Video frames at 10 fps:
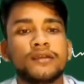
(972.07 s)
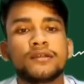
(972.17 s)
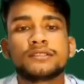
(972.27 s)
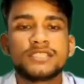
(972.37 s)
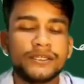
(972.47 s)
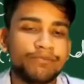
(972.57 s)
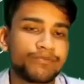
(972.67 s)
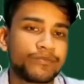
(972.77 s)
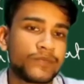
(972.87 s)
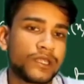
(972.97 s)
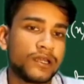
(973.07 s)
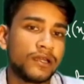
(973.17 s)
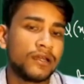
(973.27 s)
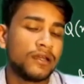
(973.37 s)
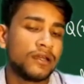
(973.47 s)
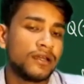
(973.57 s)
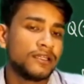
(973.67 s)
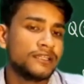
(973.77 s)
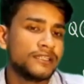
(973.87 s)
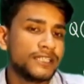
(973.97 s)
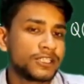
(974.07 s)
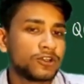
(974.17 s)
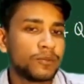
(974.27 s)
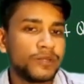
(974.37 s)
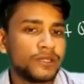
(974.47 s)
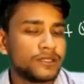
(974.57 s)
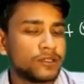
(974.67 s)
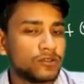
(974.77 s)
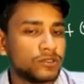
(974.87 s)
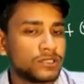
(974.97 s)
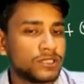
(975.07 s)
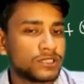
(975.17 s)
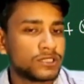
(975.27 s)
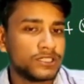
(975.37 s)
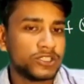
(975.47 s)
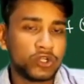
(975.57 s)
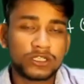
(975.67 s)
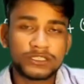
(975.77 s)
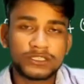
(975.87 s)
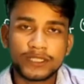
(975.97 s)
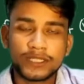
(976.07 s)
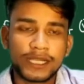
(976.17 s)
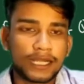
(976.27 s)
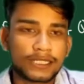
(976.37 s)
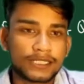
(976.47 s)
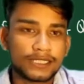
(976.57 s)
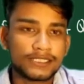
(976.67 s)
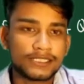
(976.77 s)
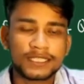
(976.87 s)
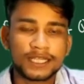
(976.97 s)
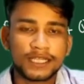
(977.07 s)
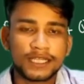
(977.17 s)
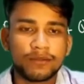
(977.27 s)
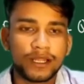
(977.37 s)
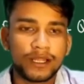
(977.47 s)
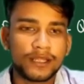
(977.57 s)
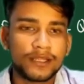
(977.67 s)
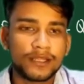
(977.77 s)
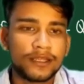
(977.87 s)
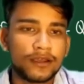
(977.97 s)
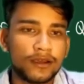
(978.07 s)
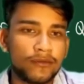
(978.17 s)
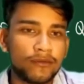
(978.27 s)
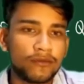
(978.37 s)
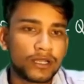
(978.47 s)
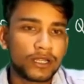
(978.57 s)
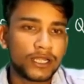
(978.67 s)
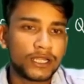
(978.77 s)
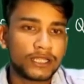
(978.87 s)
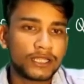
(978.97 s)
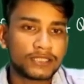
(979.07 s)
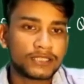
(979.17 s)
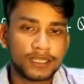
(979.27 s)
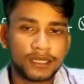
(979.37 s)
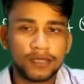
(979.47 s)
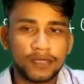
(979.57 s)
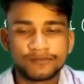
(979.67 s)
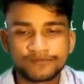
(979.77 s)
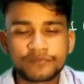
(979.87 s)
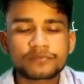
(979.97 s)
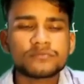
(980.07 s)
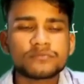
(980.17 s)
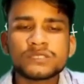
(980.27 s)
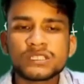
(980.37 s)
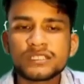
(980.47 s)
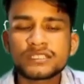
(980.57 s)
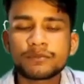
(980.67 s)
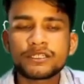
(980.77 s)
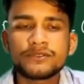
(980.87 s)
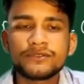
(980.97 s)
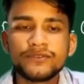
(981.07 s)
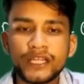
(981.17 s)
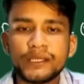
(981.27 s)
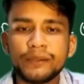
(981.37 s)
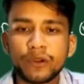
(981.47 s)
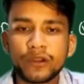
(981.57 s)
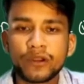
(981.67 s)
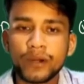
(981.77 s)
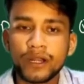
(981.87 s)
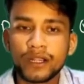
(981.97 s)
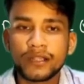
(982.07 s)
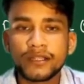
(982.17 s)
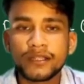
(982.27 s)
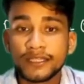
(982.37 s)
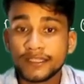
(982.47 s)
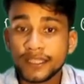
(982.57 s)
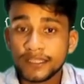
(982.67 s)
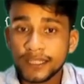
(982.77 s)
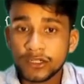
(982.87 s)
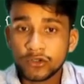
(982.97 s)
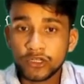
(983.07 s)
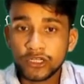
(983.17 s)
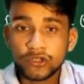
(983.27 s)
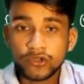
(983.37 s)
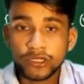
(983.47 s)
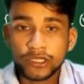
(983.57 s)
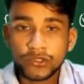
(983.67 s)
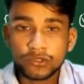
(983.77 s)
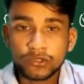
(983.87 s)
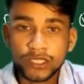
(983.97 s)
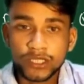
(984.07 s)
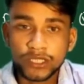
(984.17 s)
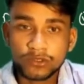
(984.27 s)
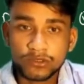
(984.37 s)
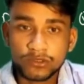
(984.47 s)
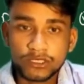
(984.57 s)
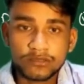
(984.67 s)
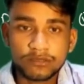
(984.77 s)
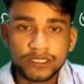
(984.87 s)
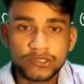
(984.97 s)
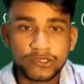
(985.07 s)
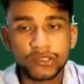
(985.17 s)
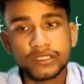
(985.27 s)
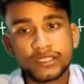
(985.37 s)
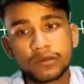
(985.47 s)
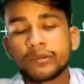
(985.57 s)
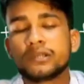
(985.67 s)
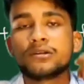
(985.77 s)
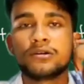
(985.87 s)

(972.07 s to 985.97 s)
See, in this topic the questions is not generally asked in CSIR NET, but for GATE this concept is very important. But in the year 2022 there is a question based on this topic.